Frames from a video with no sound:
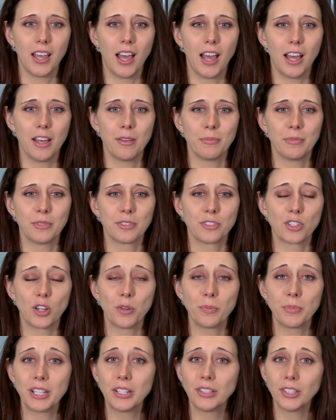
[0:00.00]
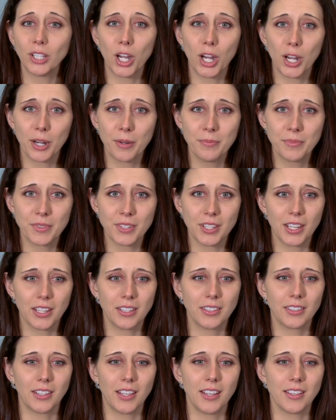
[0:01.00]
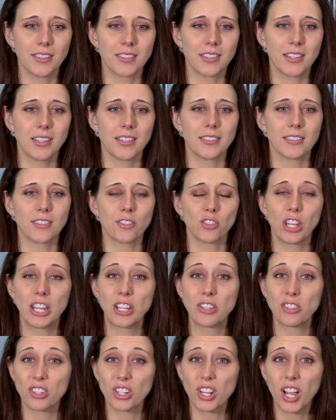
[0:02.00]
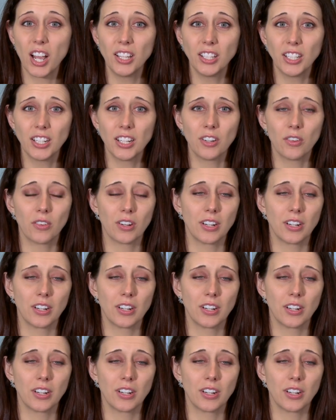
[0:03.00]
Um, don't be alarmed unless it's changed color